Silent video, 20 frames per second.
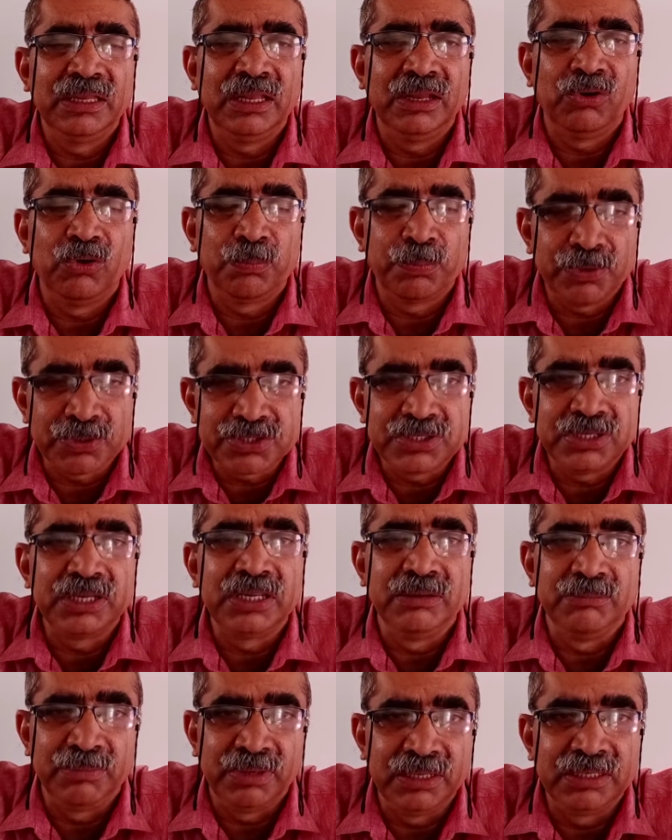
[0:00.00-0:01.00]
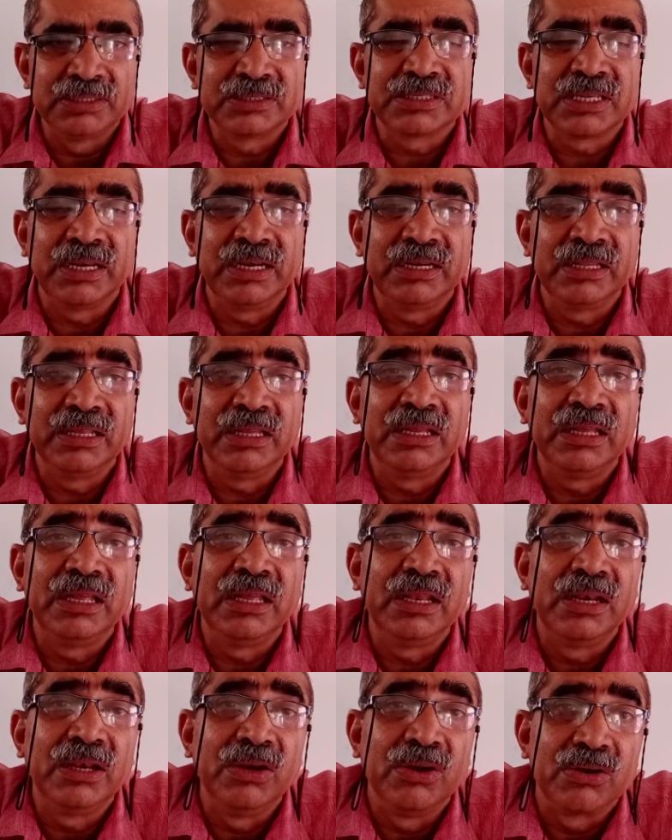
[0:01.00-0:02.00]
opposing him inside
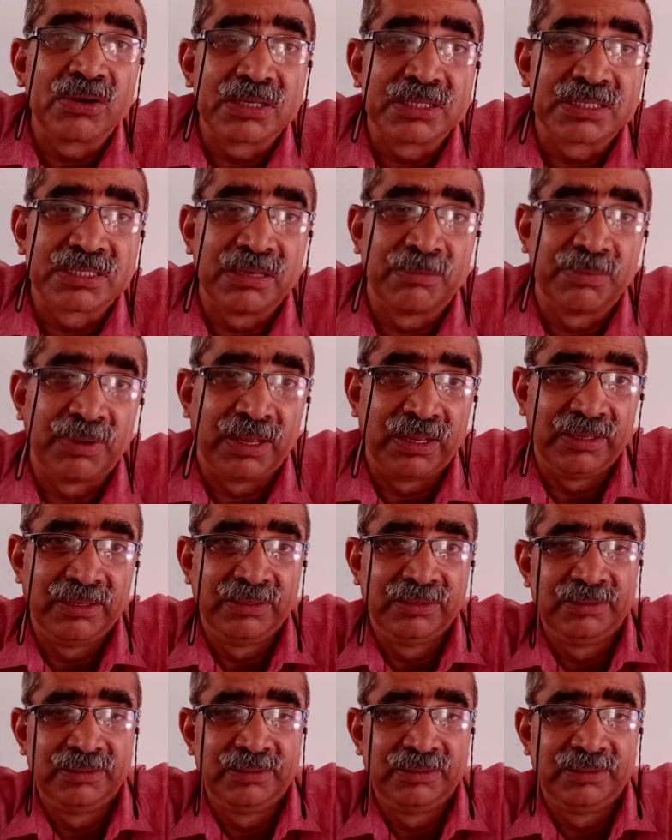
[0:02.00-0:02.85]
Lok Sabha.